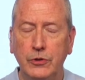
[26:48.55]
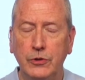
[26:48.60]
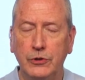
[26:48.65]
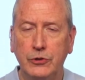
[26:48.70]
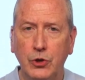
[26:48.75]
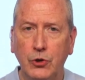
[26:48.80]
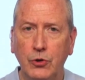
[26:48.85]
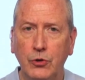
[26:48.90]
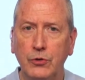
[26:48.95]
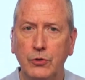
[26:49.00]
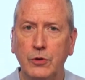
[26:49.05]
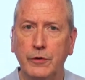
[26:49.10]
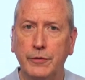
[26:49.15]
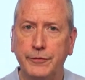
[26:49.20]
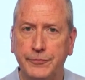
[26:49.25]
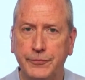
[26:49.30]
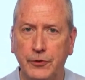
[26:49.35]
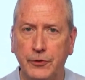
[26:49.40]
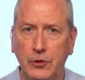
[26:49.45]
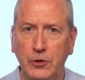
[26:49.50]
turn the
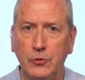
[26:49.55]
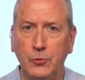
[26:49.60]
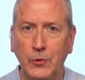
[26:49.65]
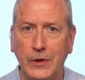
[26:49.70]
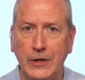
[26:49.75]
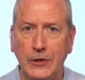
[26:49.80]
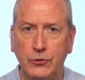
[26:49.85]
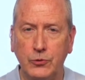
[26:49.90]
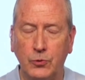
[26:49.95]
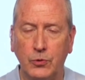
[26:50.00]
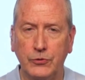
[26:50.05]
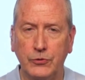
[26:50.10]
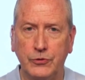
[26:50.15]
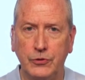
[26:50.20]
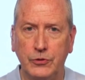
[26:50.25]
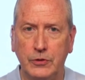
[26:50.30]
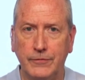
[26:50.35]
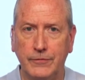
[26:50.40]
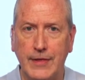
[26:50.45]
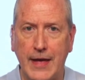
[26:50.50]
full
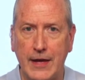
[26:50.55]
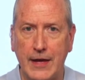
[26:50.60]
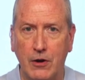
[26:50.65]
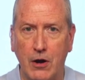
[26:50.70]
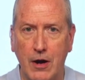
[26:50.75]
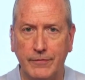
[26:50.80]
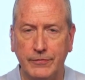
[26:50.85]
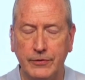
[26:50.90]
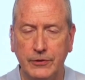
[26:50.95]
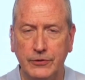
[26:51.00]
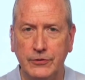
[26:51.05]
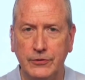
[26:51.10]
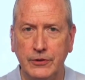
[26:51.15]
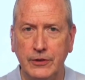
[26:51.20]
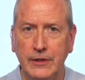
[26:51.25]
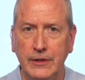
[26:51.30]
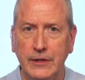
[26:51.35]
resources of that office